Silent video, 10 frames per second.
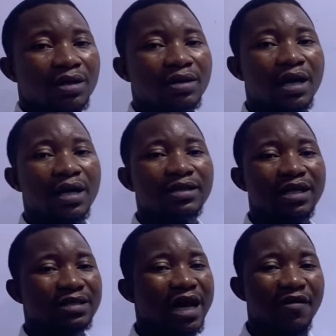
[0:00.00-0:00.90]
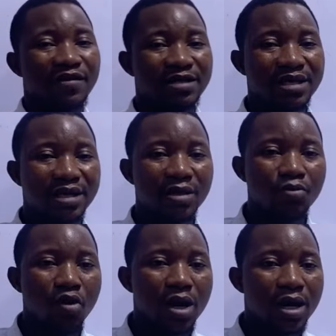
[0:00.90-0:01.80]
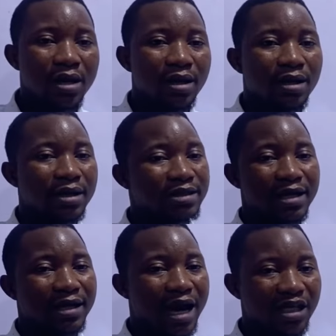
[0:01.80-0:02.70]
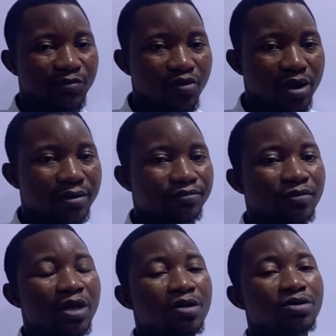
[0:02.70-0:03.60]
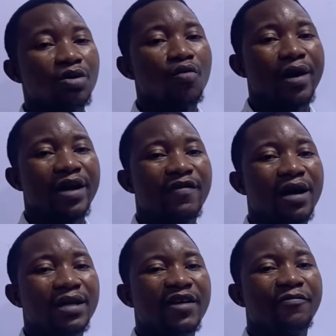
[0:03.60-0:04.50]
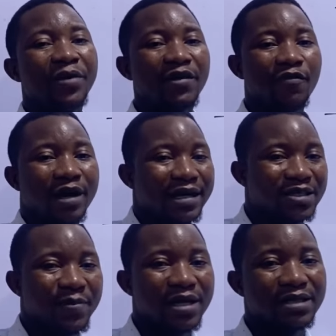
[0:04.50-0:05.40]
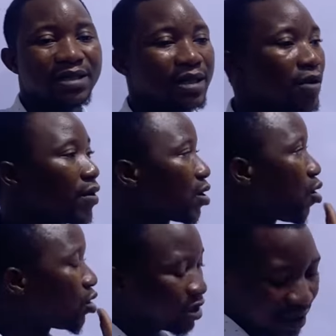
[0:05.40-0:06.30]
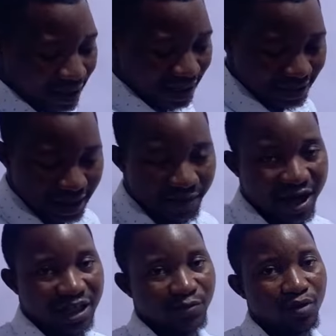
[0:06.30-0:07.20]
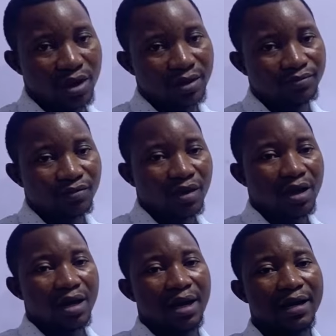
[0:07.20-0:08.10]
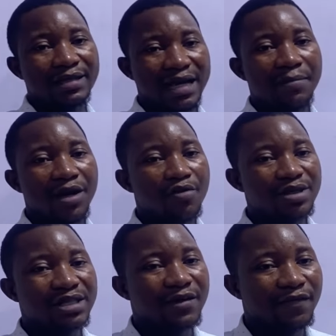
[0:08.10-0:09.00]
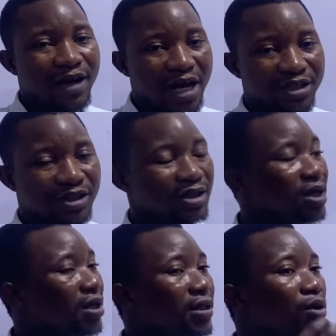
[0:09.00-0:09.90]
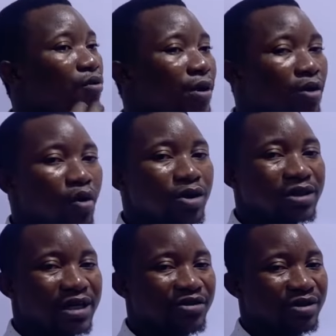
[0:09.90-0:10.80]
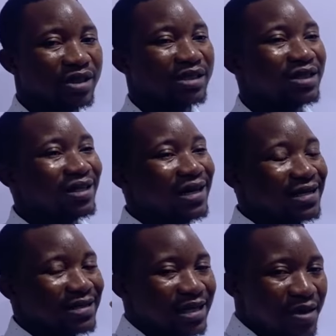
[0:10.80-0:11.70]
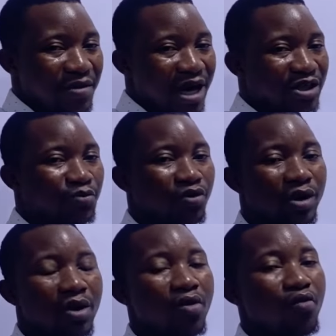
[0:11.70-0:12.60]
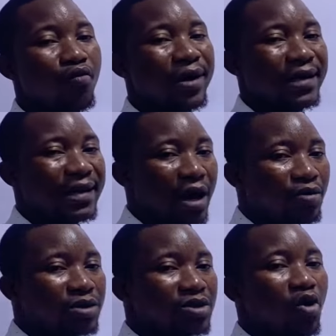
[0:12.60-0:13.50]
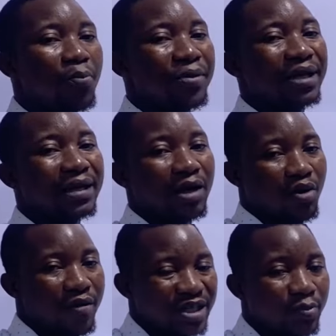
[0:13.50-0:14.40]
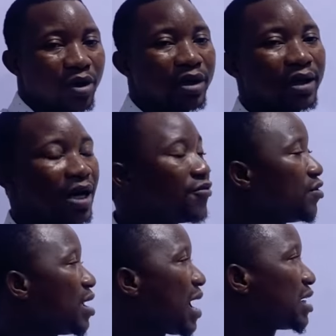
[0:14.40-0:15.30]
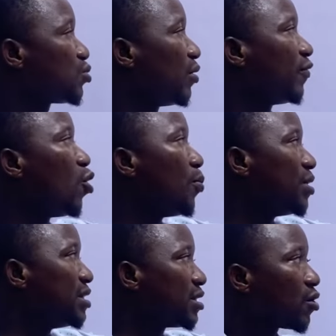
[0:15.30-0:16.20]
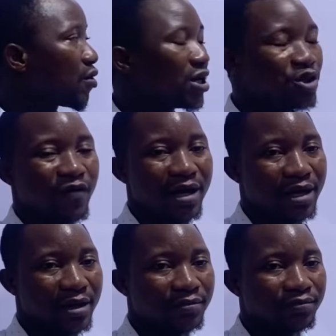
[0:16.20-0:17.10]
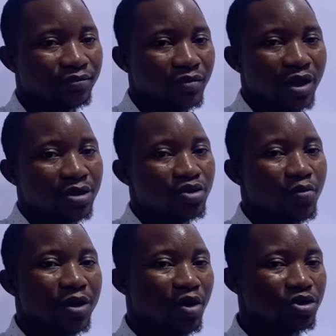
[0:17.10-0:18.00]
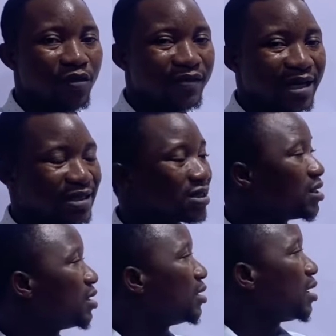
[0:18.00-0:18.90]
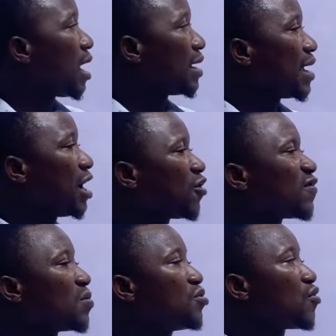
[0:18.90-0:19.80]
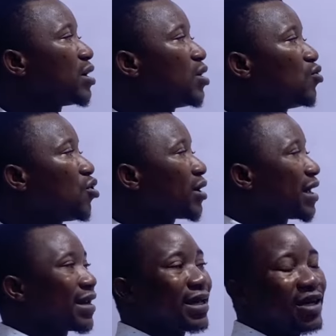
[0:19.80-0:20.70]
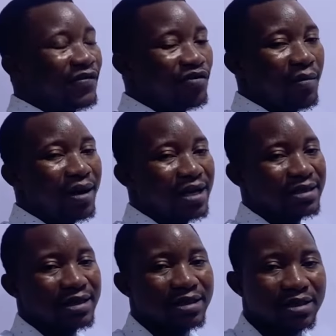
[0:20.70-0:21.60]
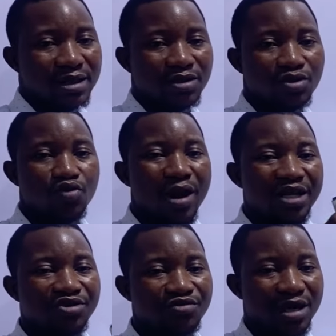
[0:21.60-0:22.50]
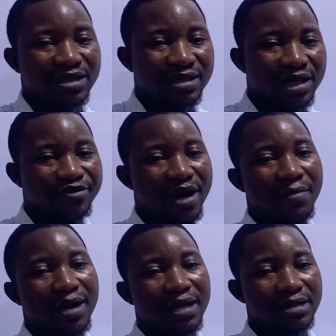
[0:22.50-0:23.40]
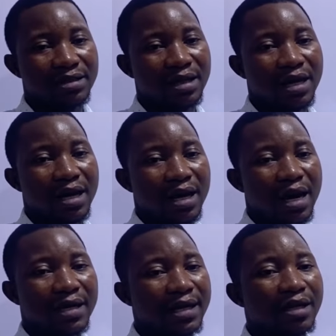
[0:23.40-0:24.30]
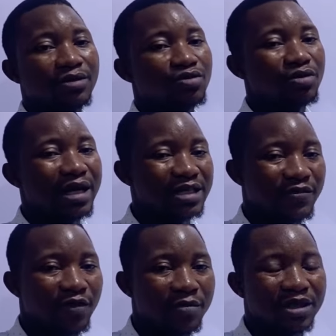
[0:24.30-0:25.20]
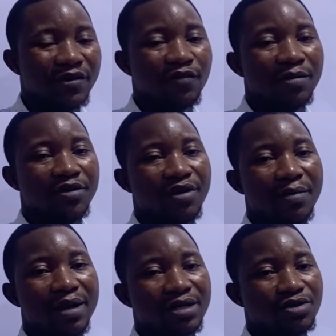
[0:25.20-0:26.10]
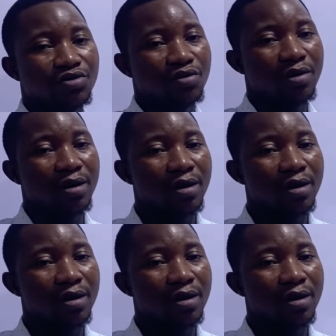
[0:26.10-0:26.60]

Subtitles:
they just have a single book, let's say a cash book. So whenever they've paid for an expense, they record in that same cash book. Anytime they receive cash, they'll record that transaction in that same cash book without opening the corresponding entry as we've opened rent over here. So because of that, at the end of the period, they will not get the individual balances to extract the trial balance and then to get information from the trial balance to